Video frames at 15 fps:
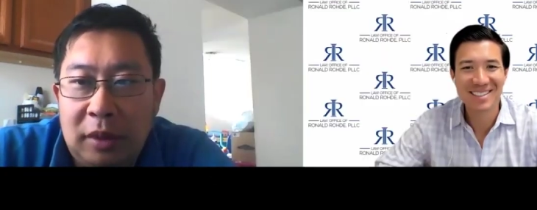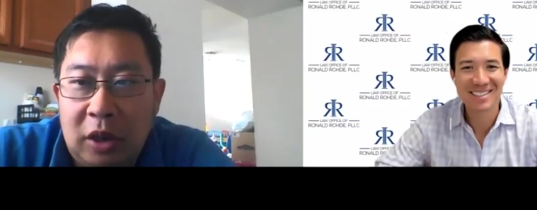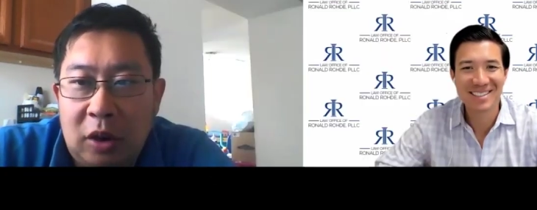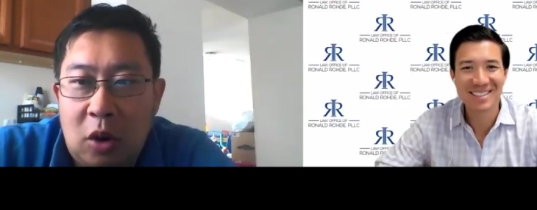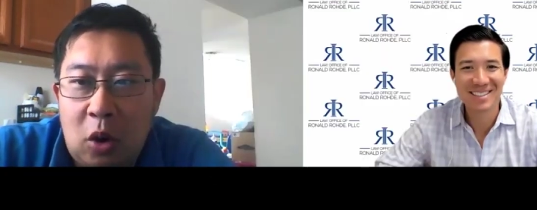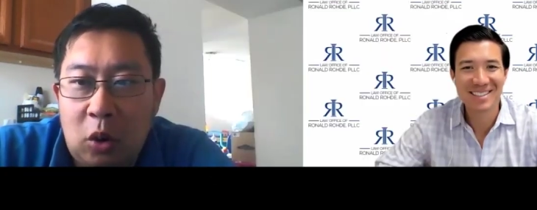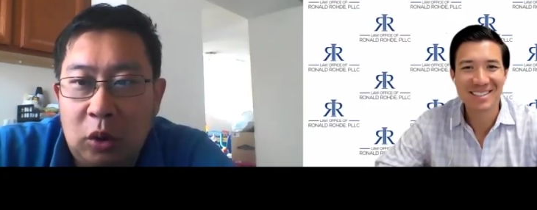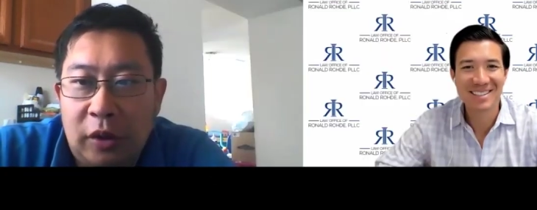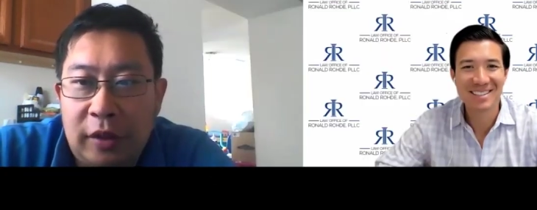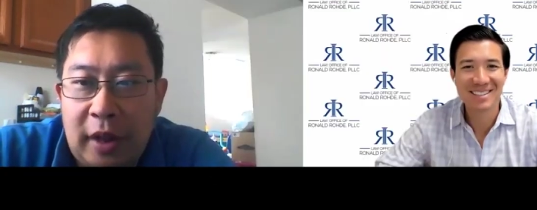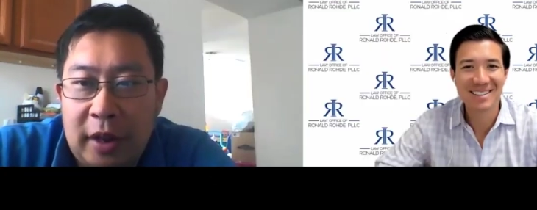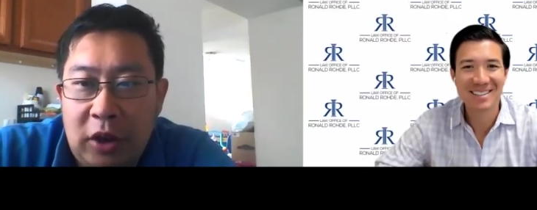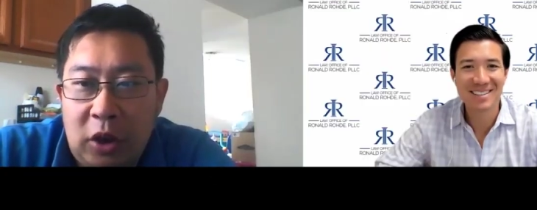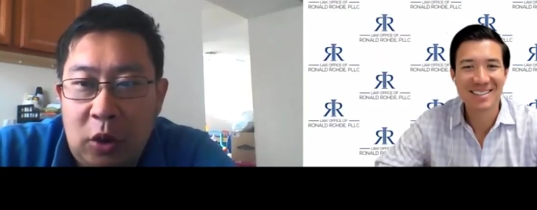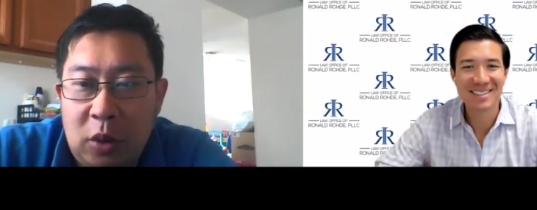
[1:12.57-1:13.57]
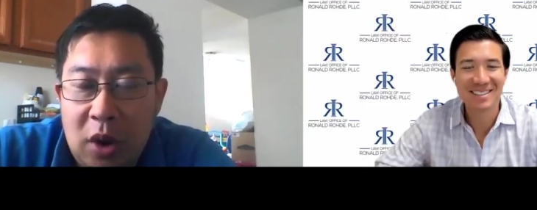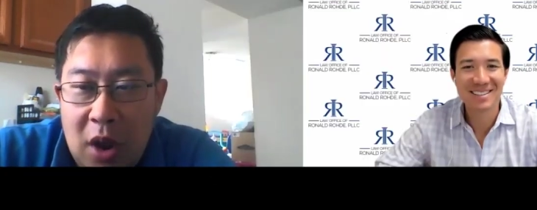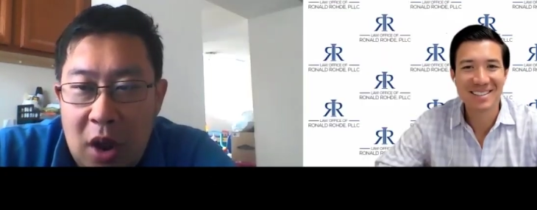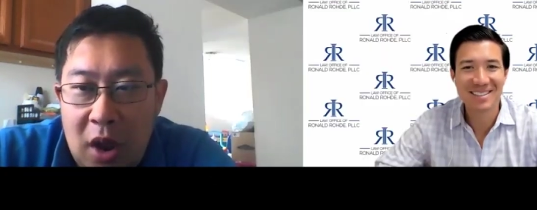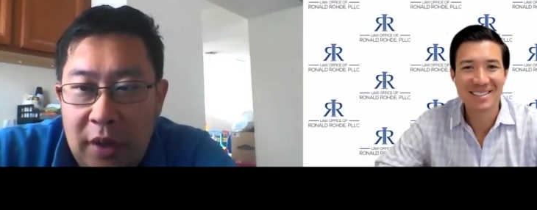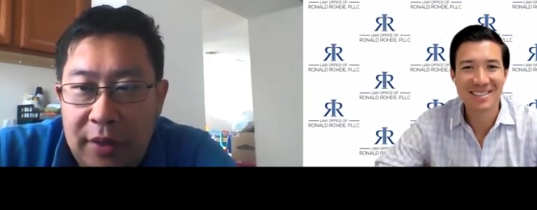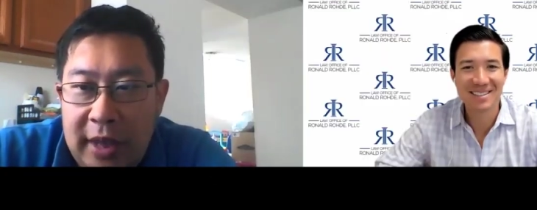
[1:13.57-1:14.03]
Speaker 1: a little older than you.
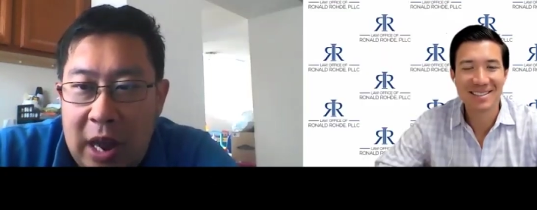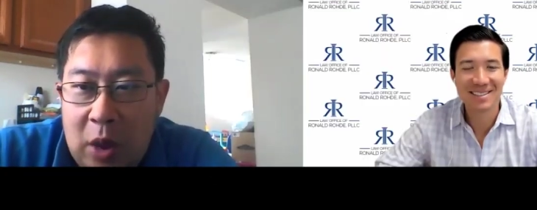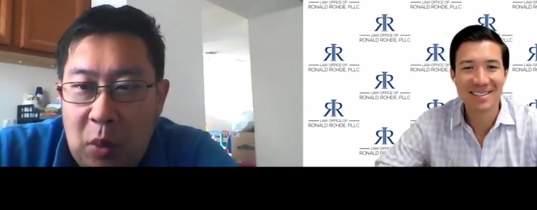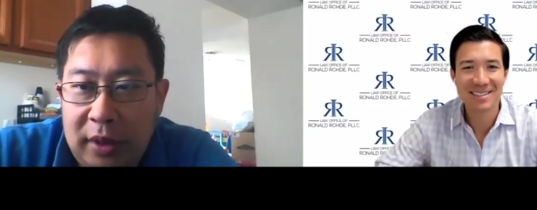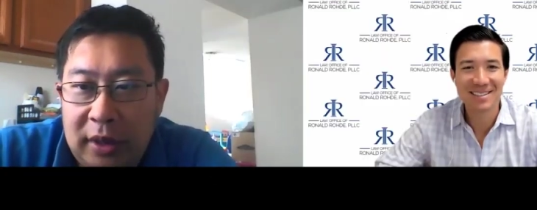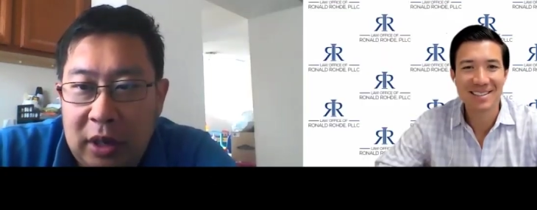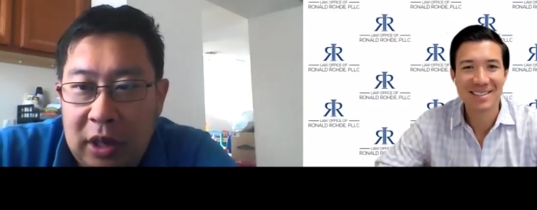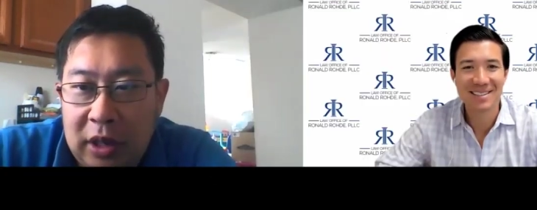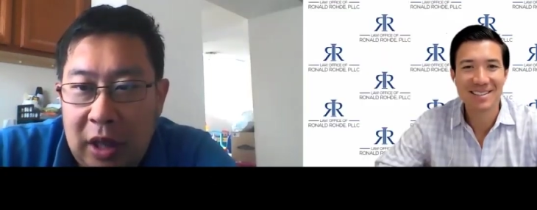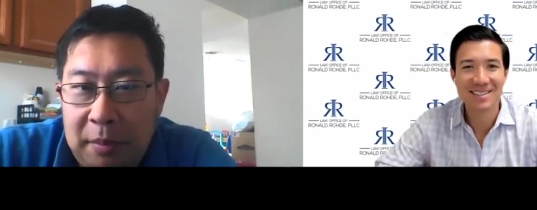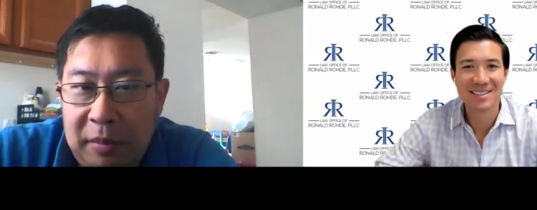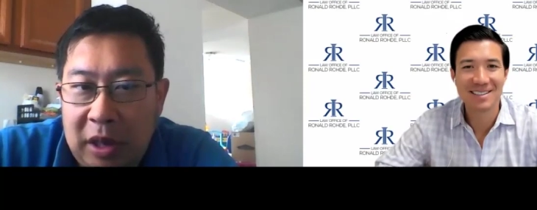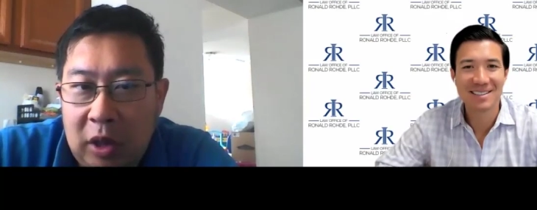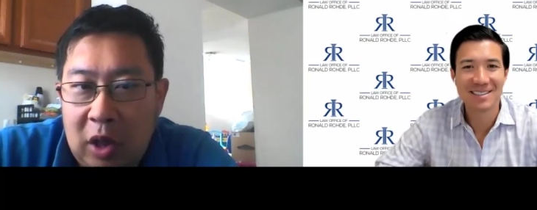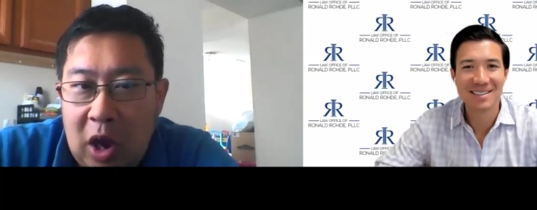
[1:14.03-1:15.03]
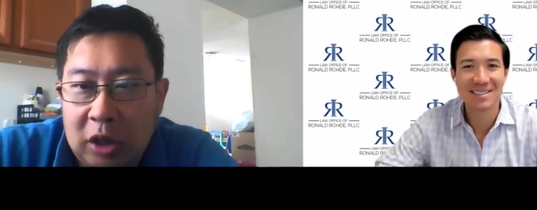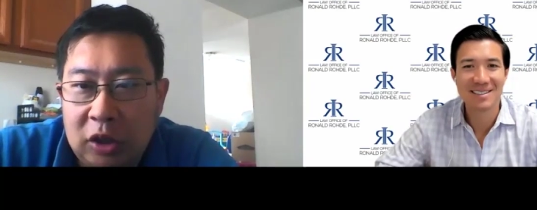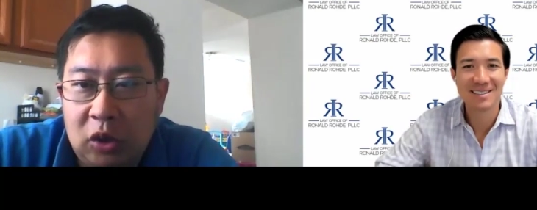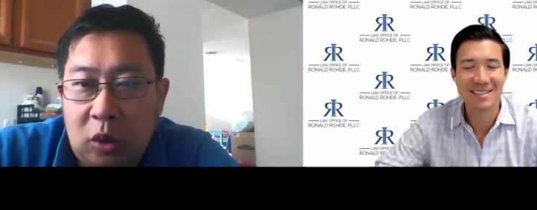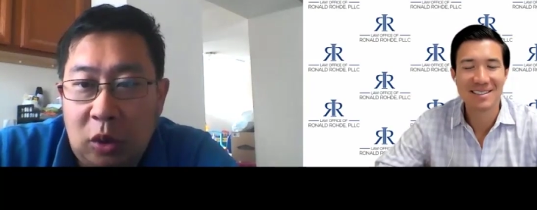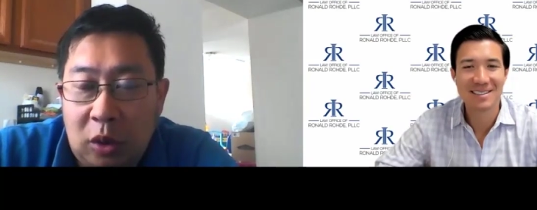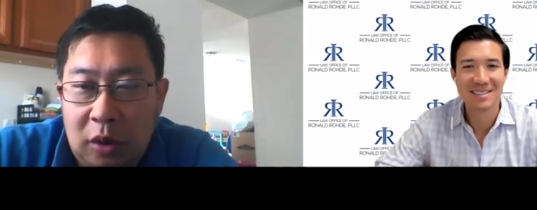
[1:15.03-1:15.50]
Then I went to Columbia Law
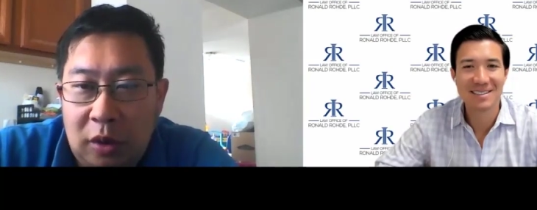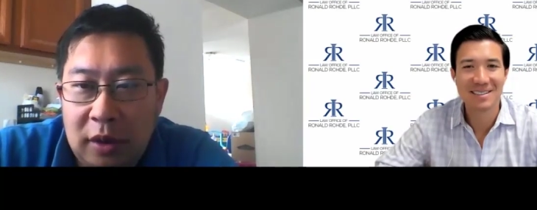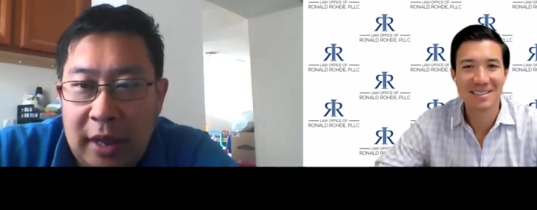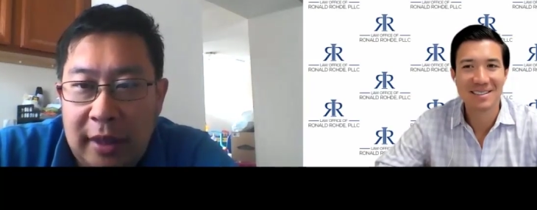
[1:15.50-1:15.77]
School,